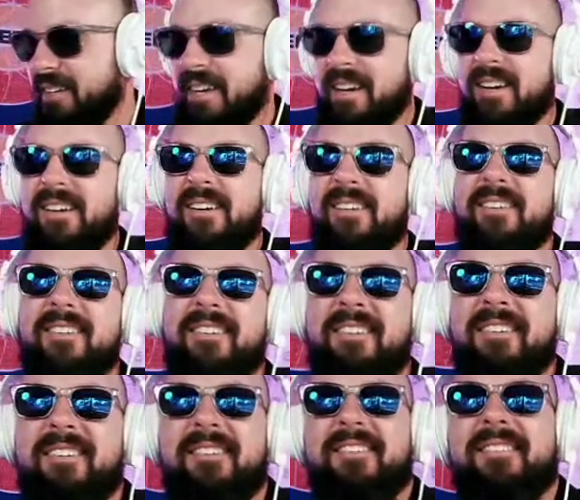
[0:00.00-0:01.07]
Hell yeah.
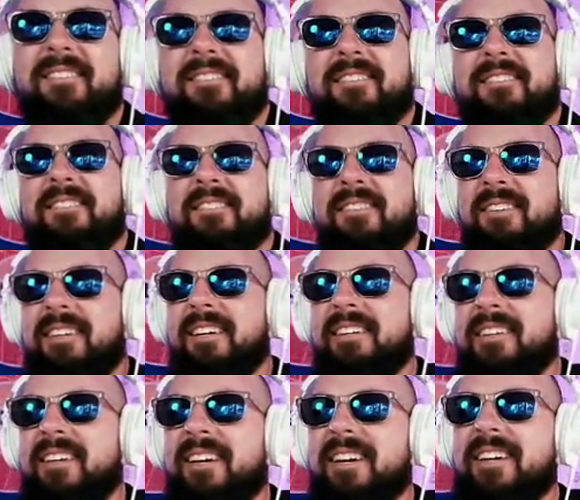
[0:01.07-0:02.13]

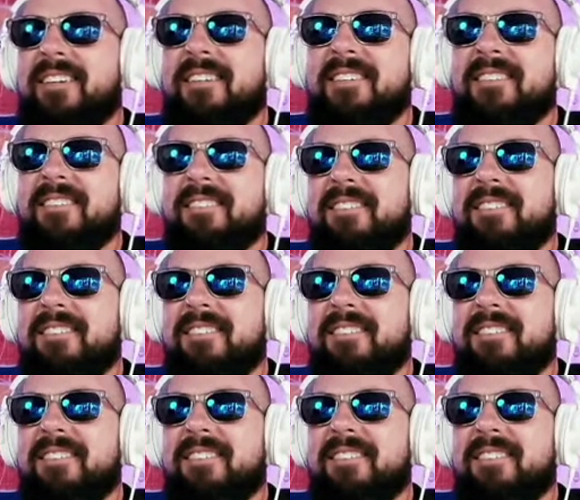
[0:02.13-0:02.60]
Hell yeah.